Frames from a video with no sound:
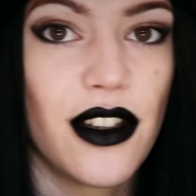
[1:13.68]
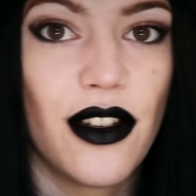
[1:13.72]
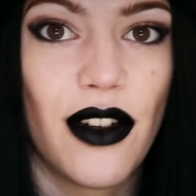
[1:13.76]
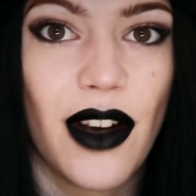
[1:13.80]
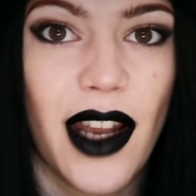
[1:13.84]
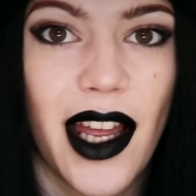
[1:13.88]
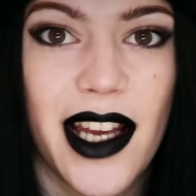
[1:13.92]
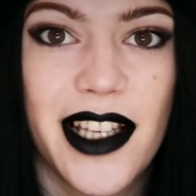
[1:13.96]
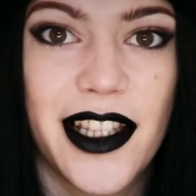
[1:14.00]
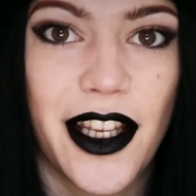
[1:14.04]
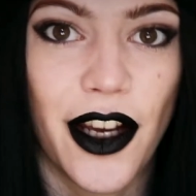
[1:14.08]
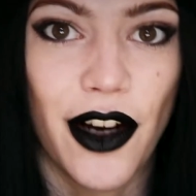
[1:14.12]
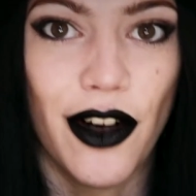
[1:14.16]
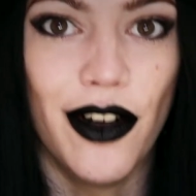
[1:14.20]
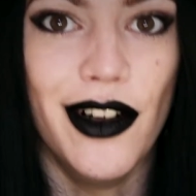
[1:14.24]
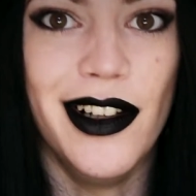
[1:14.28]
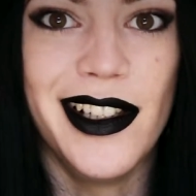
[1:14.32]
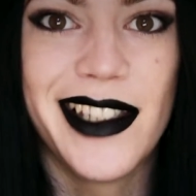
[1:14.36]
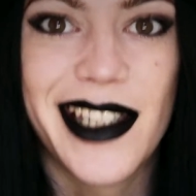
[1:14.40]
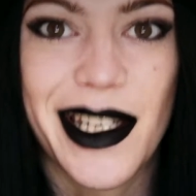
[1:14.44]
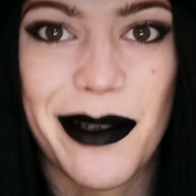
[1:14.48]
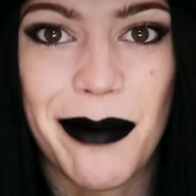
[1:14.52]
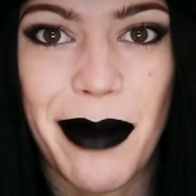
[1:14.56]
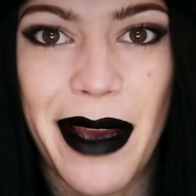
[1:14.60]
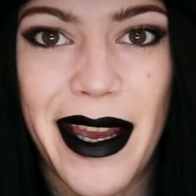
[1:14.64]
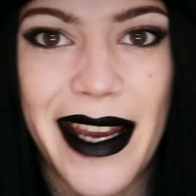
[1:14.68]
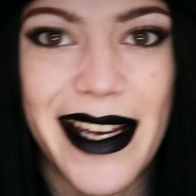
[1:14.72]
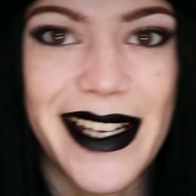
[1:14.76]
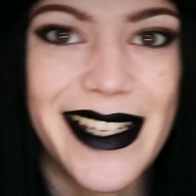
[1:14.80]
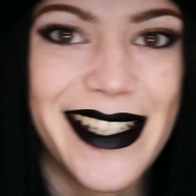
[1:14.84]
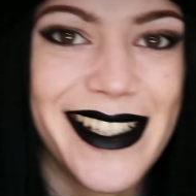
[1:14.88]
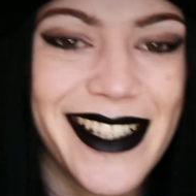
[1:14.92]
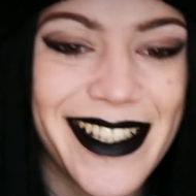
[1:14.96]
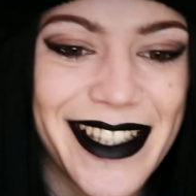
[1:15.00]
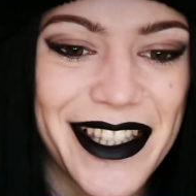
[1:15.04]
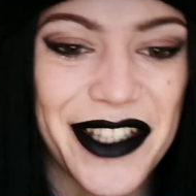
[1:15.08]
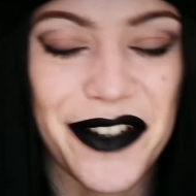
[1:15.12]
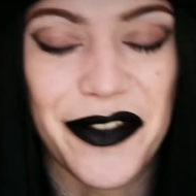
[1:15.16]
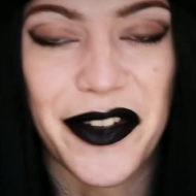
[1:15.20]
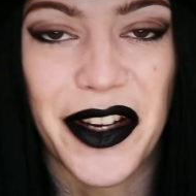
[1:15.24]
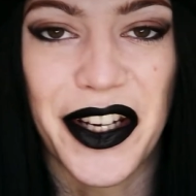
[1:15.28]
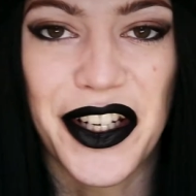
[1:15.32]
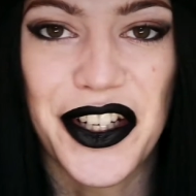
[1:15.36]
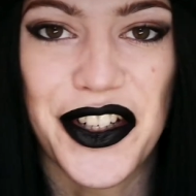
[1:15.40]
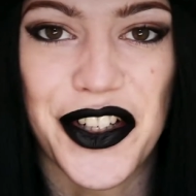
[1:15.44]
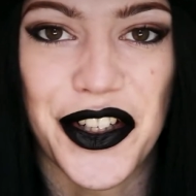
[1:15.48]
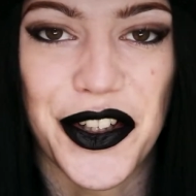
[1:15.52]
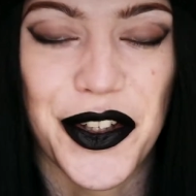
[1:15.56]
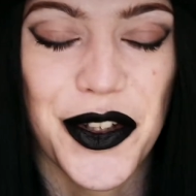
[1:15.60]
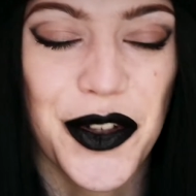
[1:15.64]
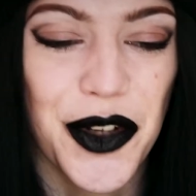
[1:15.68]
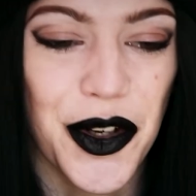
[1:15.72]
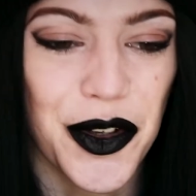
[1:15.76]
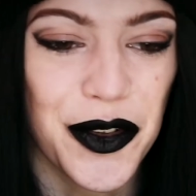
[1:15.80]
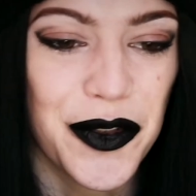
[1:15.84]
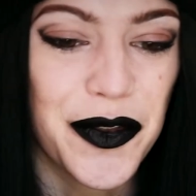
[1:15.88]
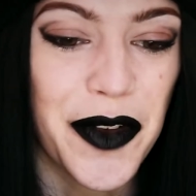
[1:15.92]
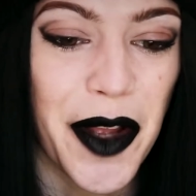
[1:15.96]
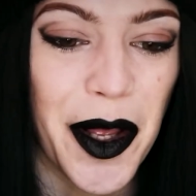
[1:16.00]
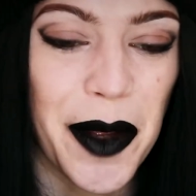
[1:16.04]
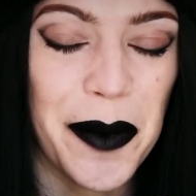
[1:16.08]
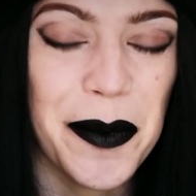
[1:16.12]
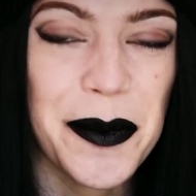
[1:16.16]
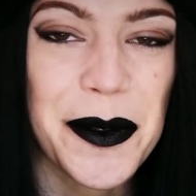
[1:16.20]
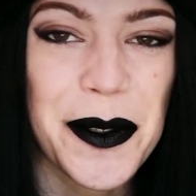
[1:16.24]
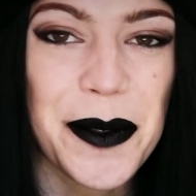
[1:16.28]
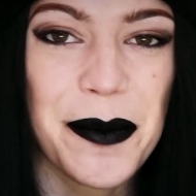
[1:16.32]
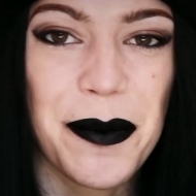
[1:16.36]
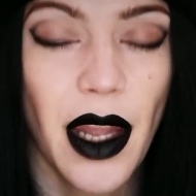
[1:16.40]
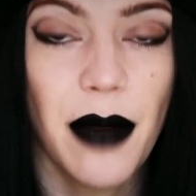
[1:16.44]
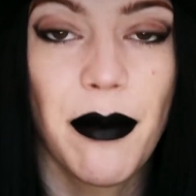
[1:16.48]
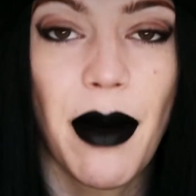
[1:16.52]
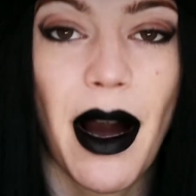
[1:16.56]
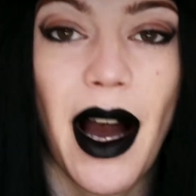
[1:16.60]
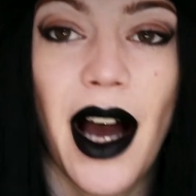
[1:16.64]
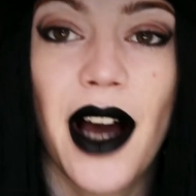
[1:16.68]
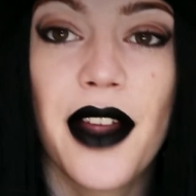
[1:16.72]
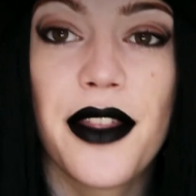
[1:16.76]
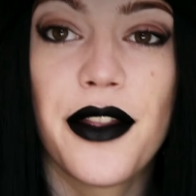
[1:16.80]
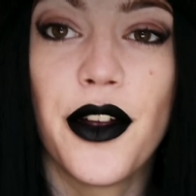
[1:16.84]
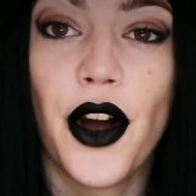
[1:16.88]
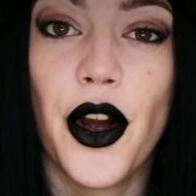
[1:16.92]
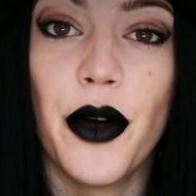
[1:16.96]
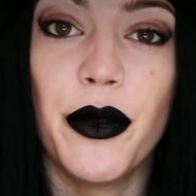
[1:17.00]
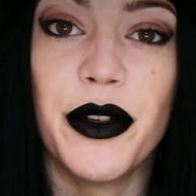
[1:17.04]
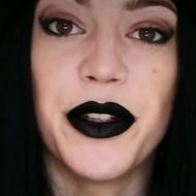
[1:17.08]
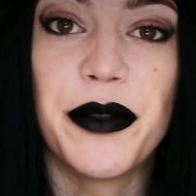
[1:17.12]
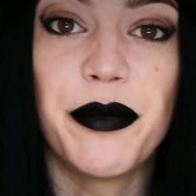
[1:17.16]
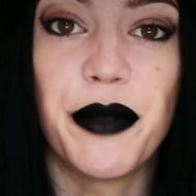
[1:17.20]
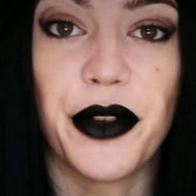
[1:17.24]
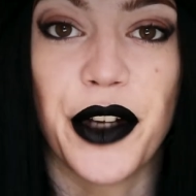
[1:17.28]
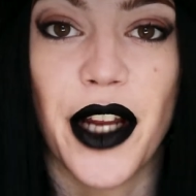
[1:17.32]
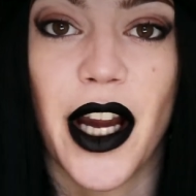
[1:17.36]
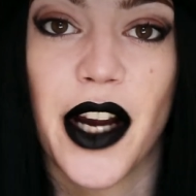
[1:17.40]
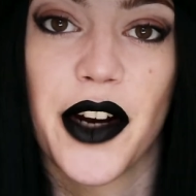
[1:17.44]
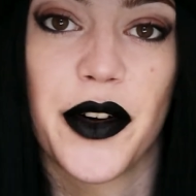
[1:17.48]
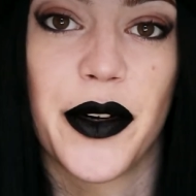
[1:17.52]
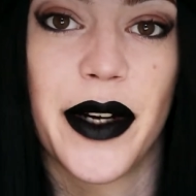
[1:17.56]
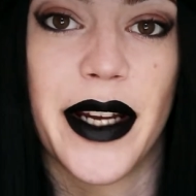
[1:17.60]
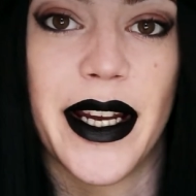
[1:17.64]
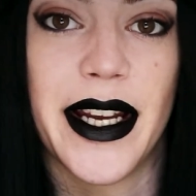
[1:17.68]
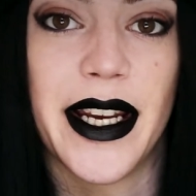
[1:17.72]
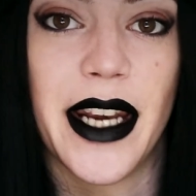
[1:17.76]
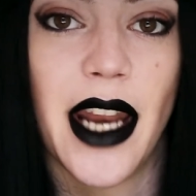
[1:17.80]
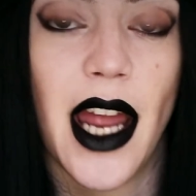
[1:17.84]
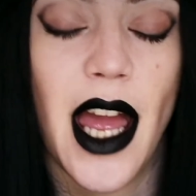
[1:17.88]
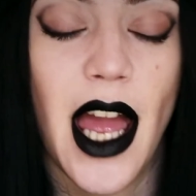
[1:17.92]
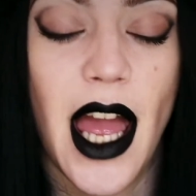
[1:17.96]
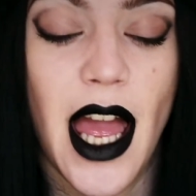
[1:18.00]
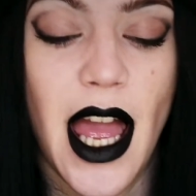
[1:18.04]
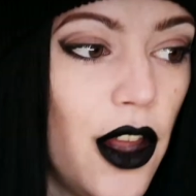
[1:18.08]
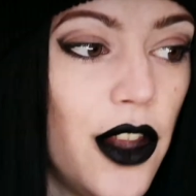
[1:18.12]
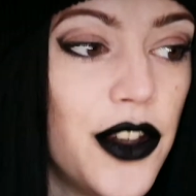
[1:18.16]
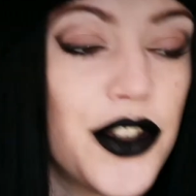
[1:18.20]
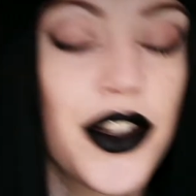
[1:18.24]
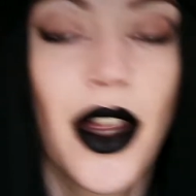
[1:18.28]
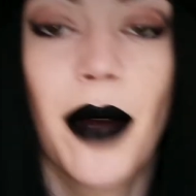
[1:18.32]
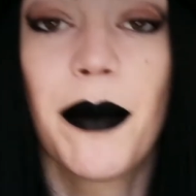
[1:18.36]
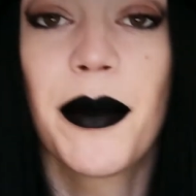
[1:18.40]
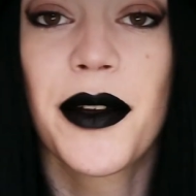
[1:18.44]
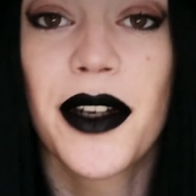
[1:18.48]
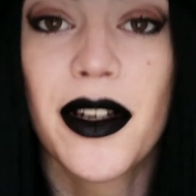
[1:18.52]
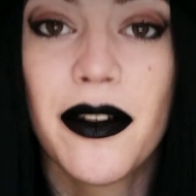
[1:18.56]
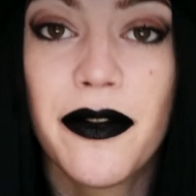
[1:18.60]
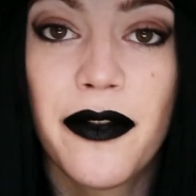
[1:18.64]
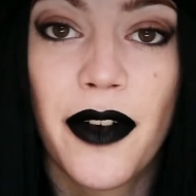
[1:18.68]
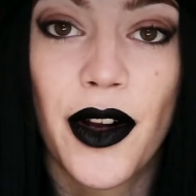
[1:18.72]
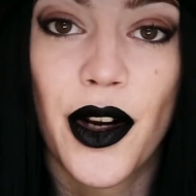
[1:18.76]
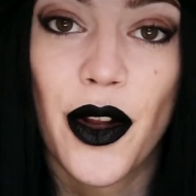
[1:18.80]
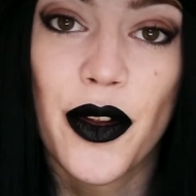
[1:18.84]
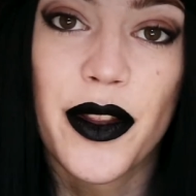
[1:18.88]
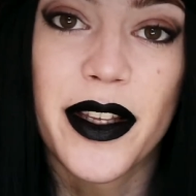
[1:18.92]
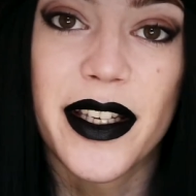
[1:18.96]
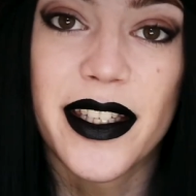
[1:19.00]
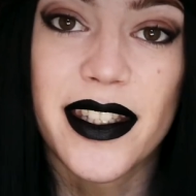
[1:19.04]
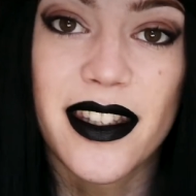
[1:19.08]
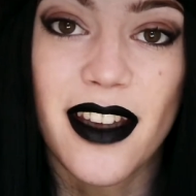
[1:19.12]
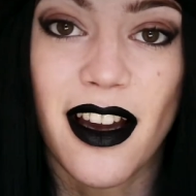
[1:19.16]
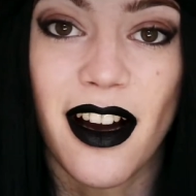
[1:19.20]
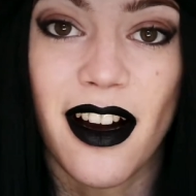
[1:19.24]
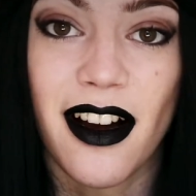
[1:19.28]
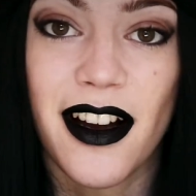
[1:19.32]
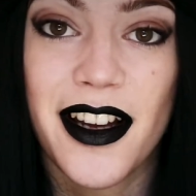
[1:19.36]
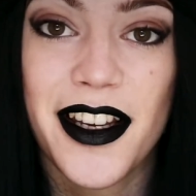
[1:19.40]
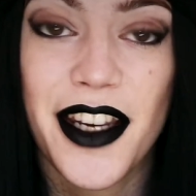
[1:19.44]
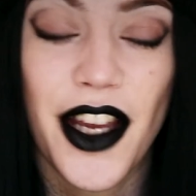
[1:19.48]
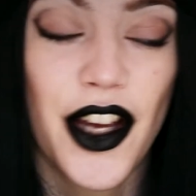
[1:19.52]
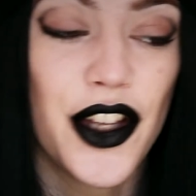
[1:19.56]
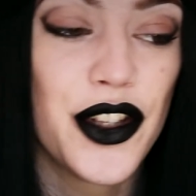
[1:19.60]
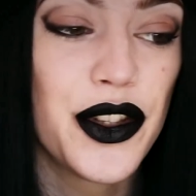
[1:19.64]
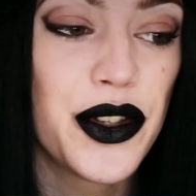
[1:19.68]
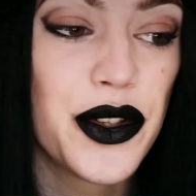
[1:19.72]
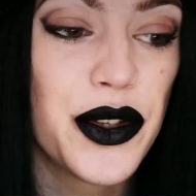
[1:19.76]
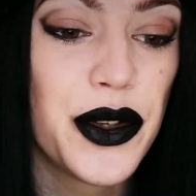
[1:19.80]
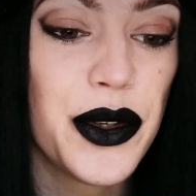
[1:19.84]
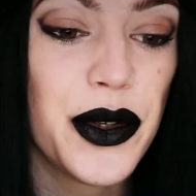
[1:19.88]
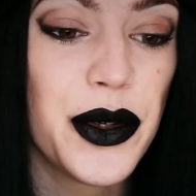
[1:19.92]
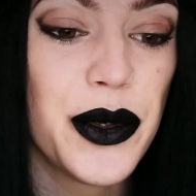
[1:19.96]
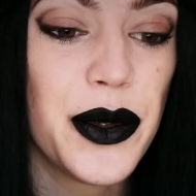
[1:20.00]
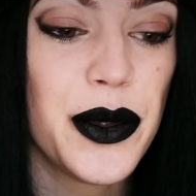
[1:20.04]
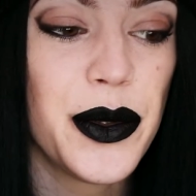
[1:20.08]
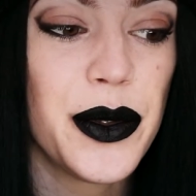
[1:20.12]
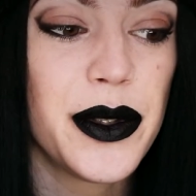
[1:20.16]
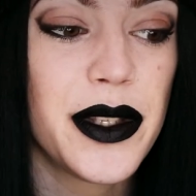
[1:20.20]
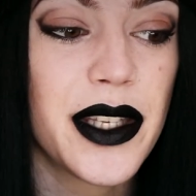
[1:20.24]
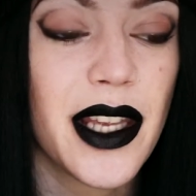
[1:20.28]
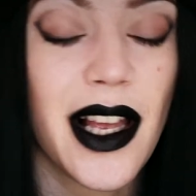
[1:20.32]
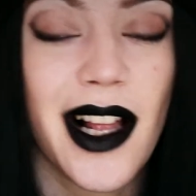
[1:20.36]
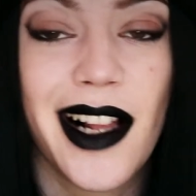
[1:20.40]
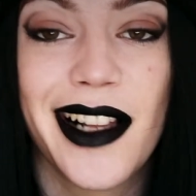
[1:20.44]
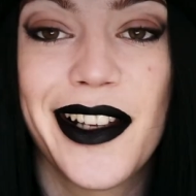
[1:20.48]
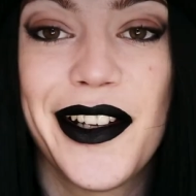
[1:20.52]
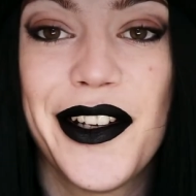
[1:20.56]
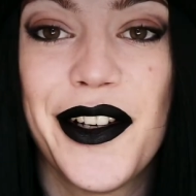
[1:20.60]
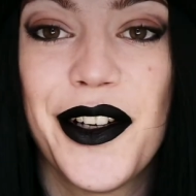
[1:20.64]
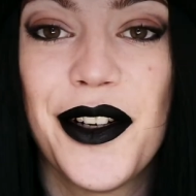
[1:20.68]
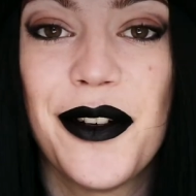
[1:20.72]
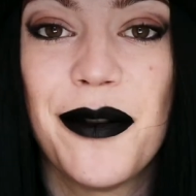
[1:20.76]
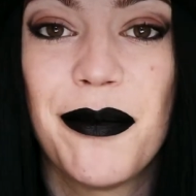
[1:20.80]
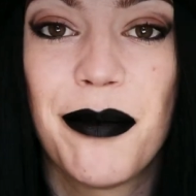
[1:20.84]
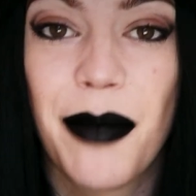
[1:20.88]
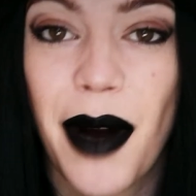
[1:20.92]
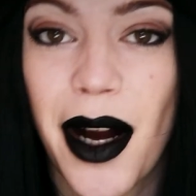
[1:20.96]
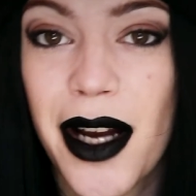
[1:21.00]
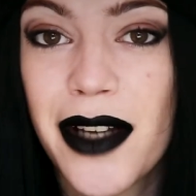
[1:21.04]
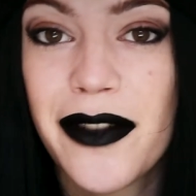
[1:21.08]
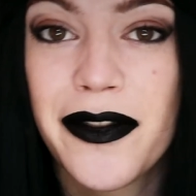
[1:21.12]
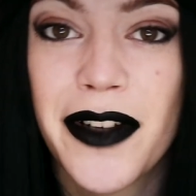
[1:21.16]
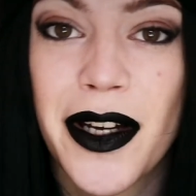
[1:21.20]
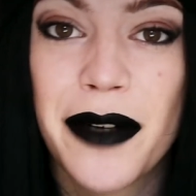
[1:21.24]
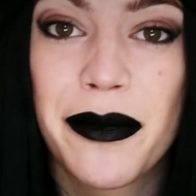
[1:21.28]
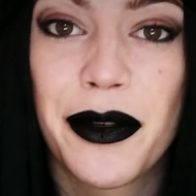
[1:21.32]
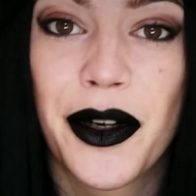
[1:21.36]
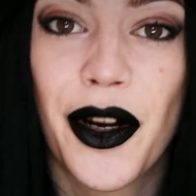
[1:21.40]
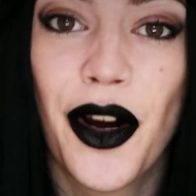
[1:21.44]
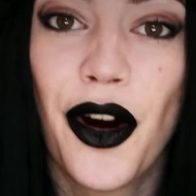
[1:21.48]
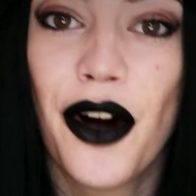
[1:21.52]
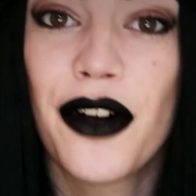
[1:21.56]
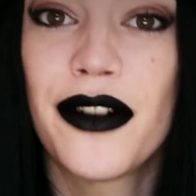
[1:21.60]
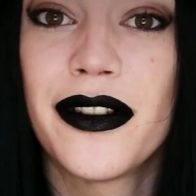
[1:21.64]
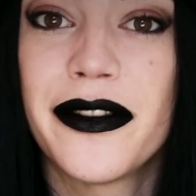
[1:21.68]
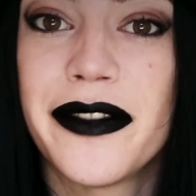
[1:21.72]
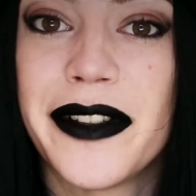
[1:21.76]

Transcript: not like the ultimate division of films, but I thought it was pretty accurate. So I'm gonna follow this guide to tell you my favorite horror